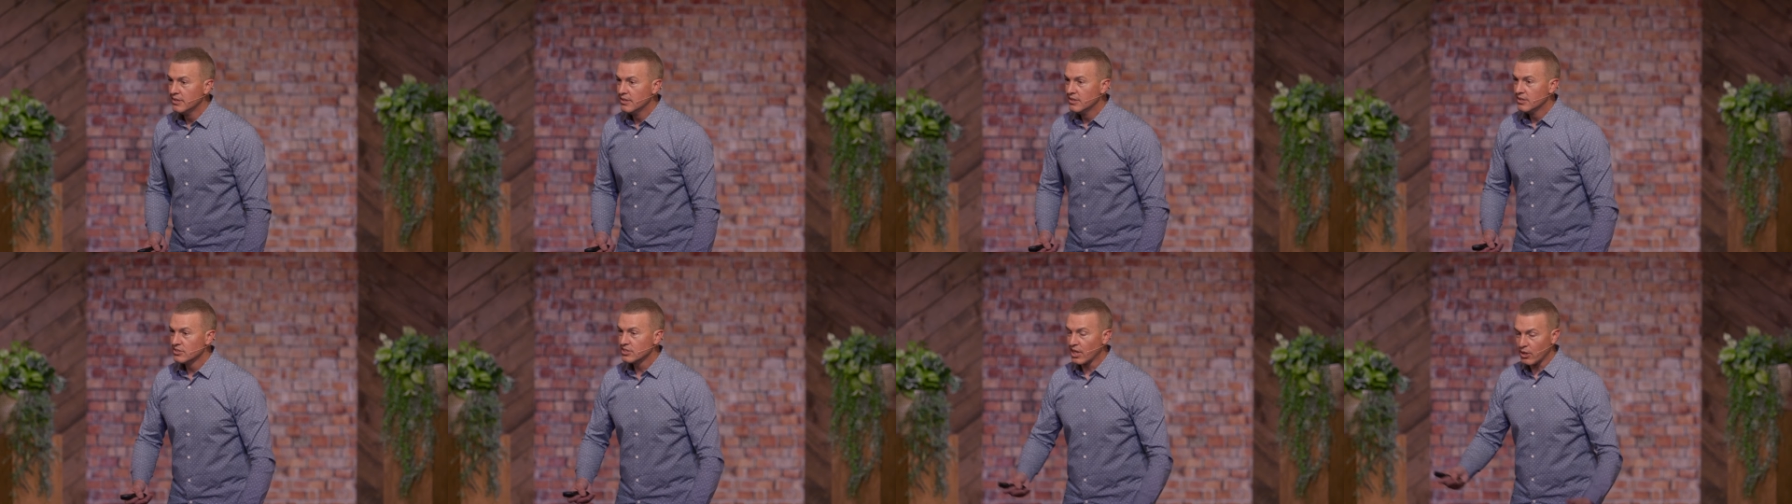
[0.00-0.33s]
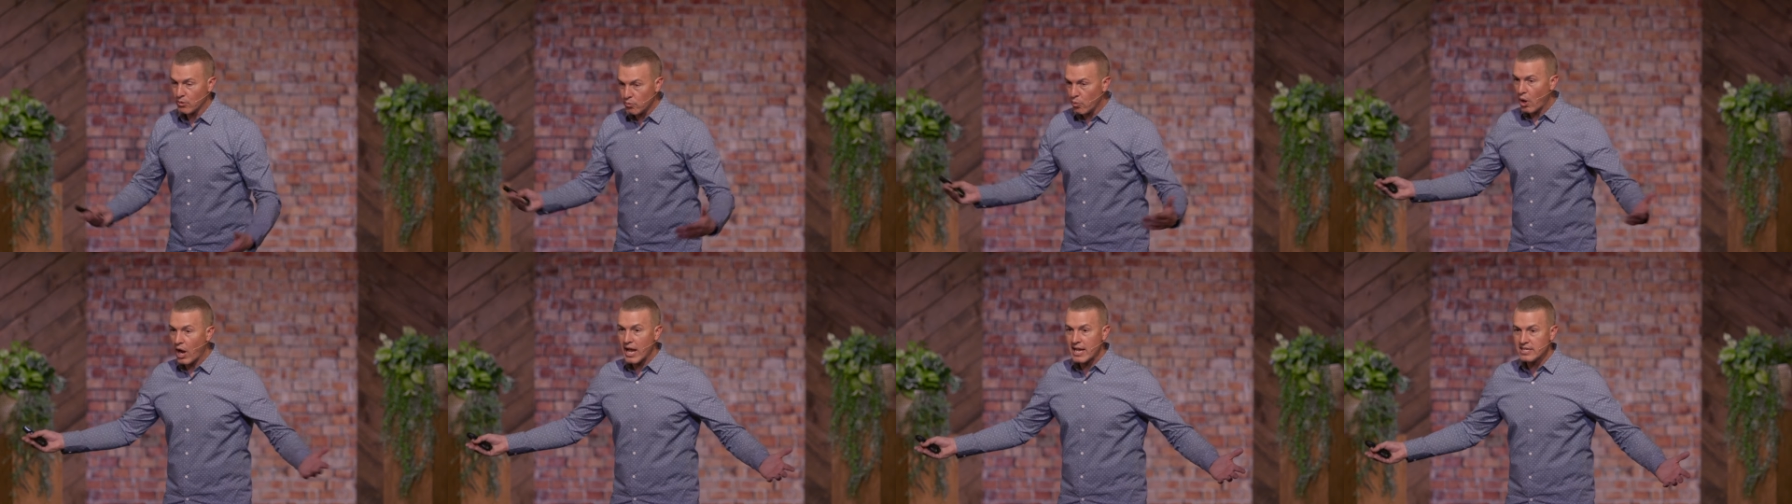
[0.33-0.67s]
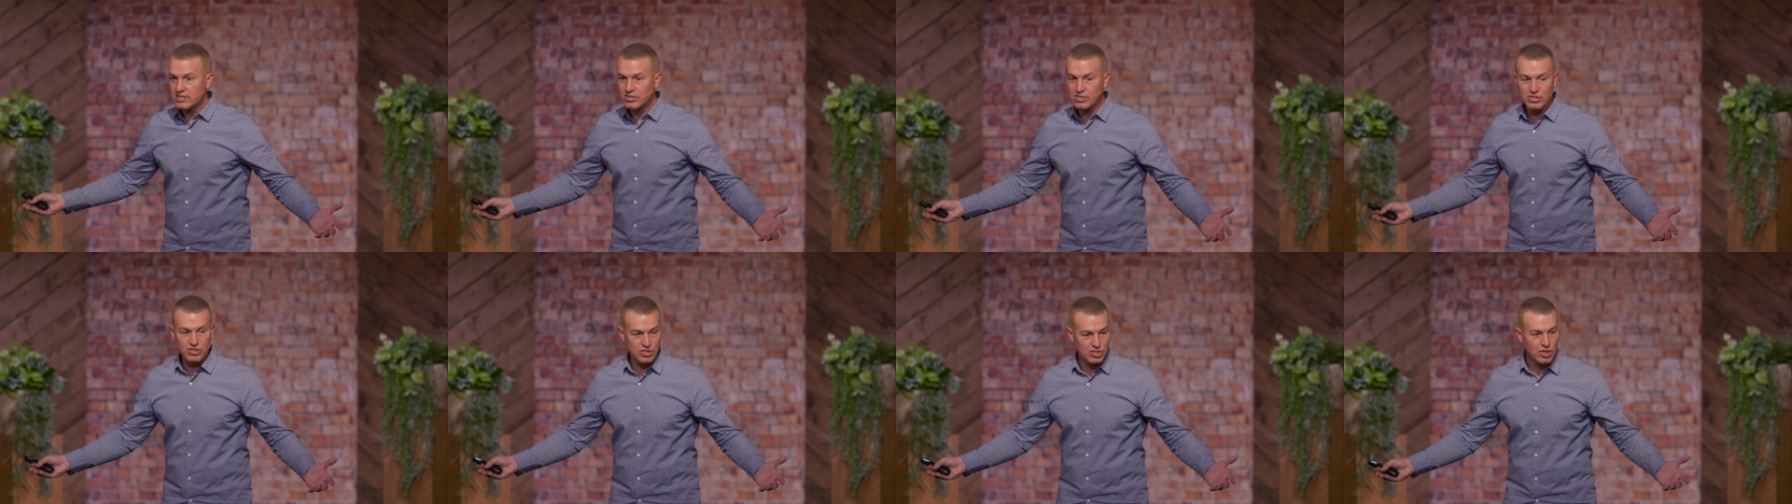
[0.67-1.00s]
It's like, why
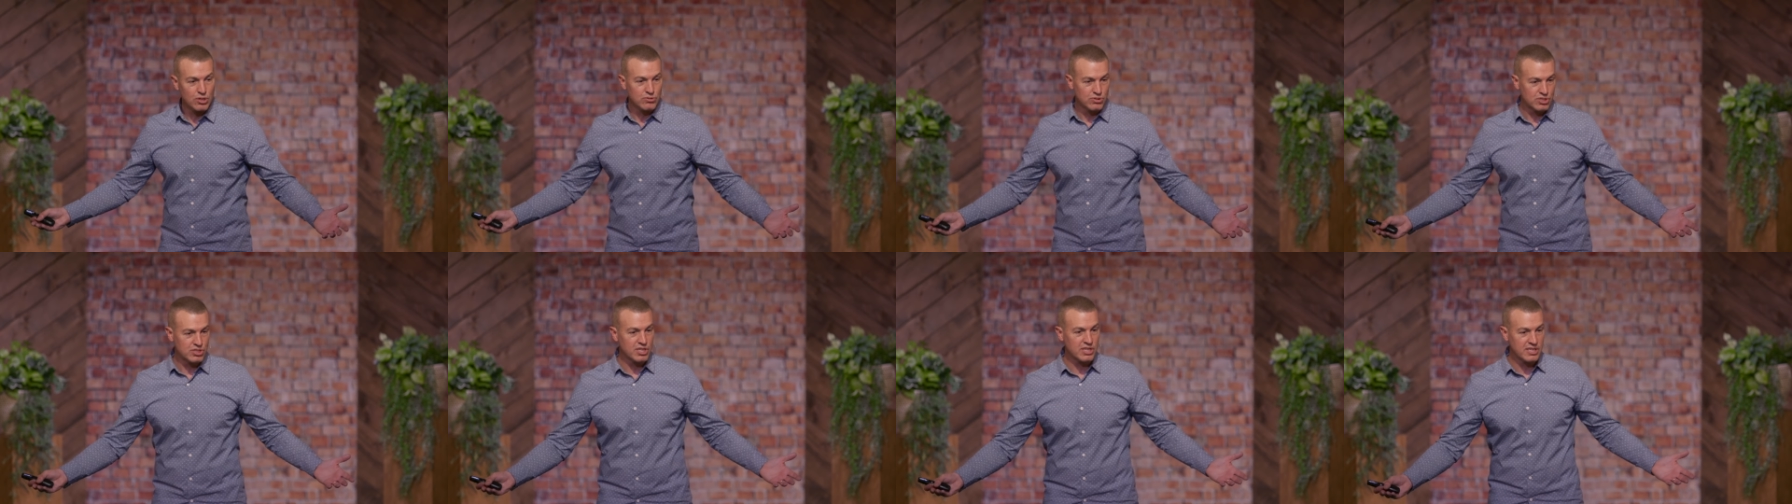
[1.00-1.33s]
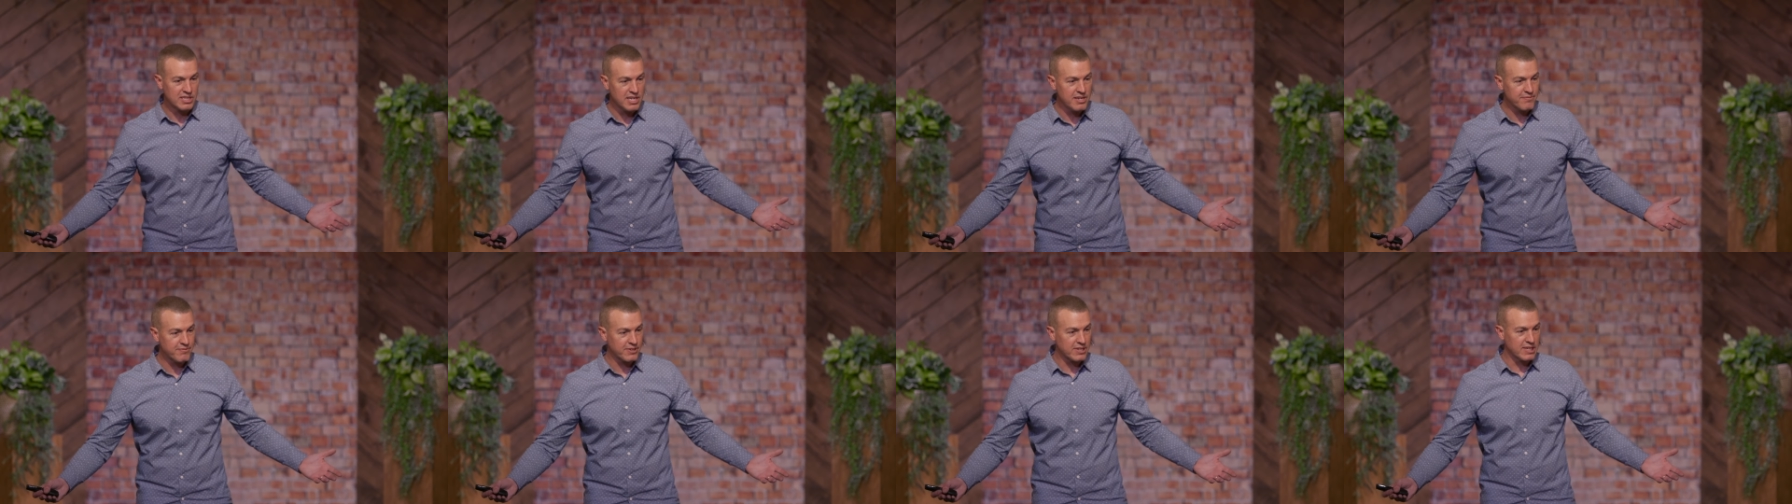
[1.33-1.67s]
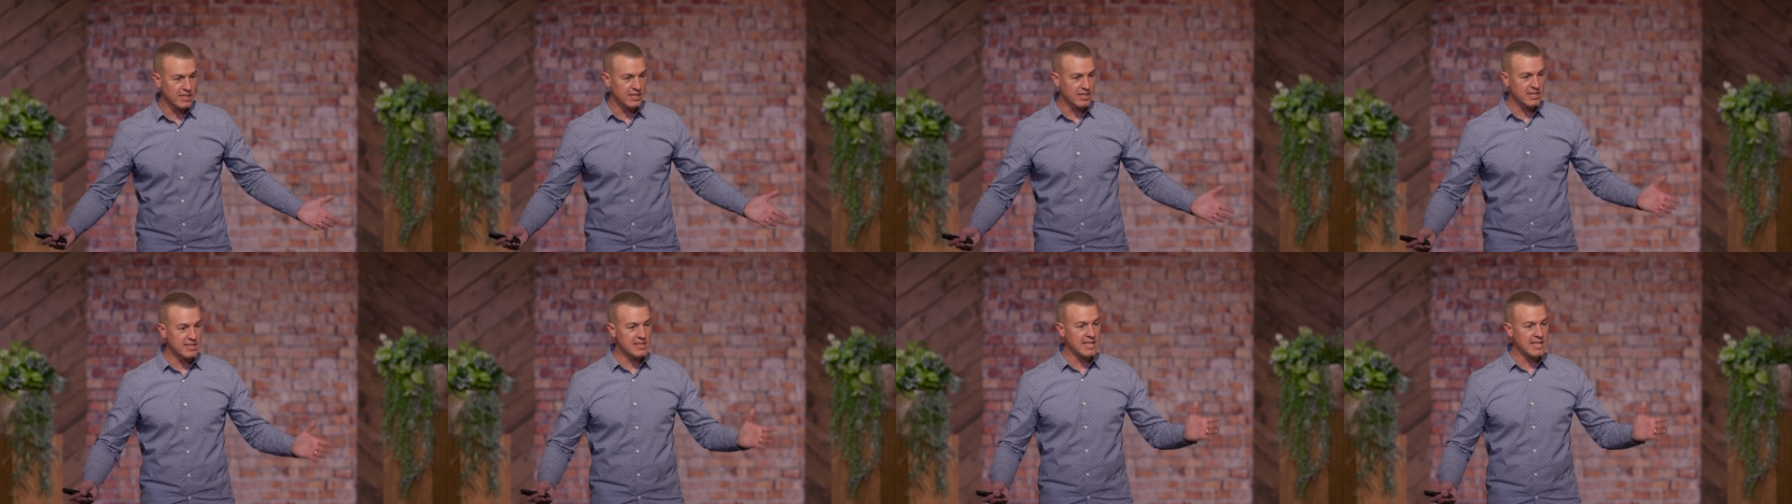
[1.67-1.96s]
is it so significant